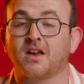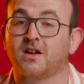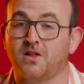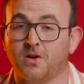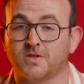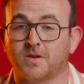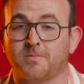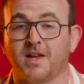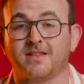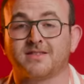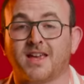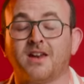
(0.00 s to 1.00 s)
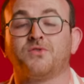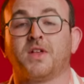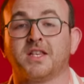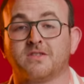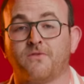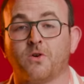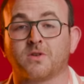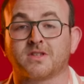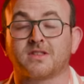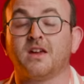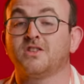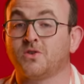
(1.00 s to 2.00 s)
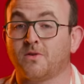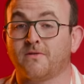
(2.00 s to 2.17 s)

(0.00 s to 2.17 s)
a close-up lens and a lens focused to